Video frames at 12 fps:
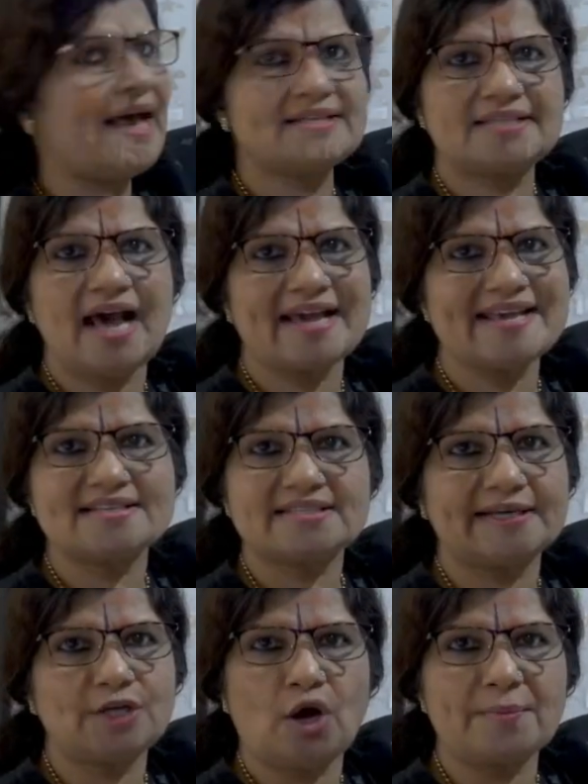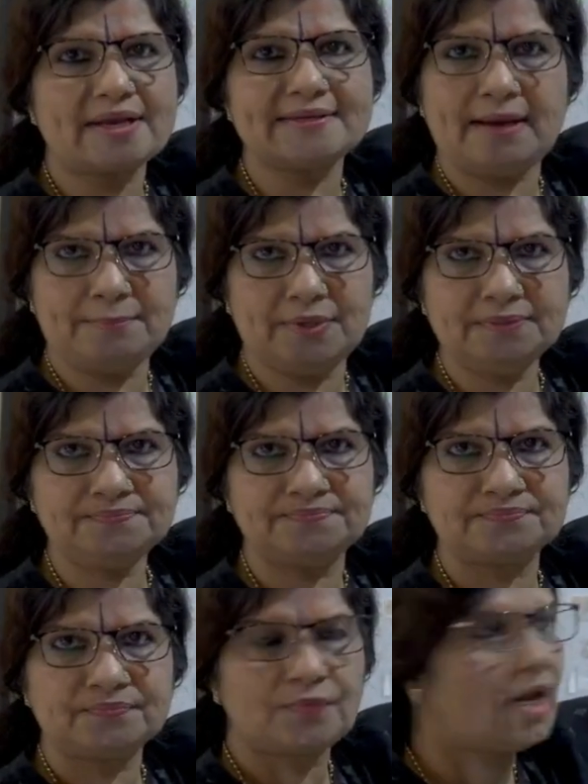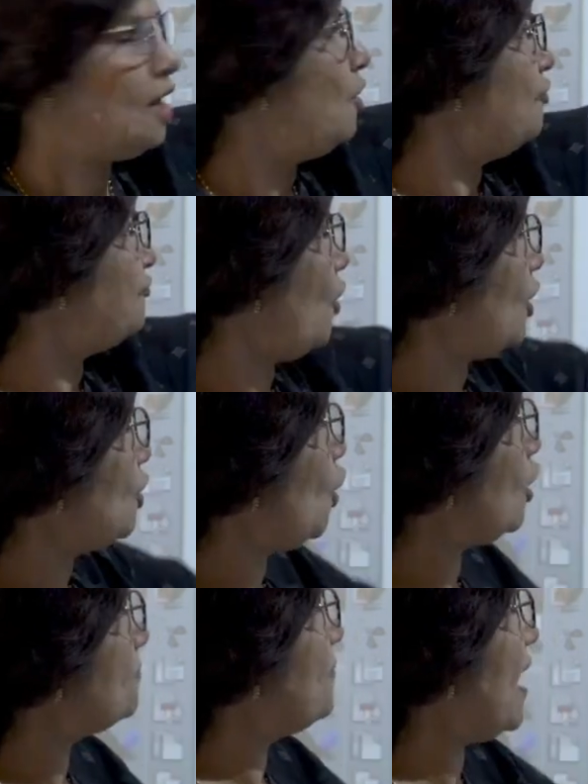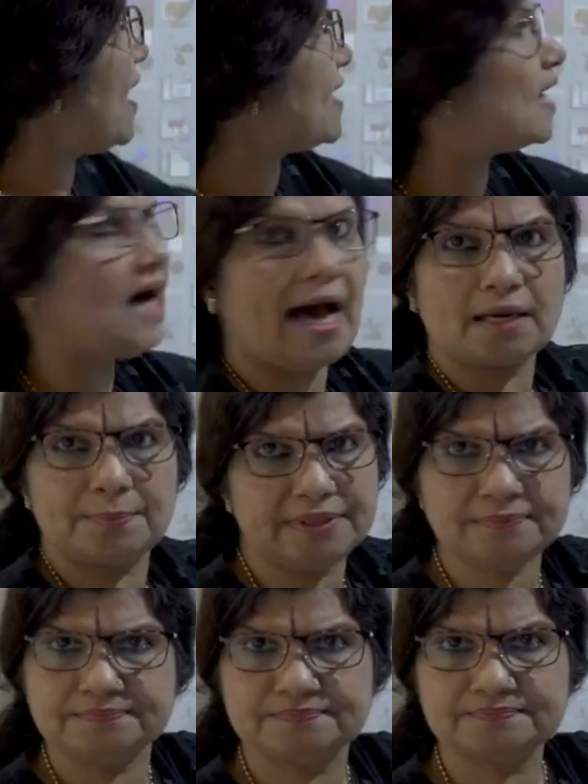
has the highest atomic number, followed by carbon,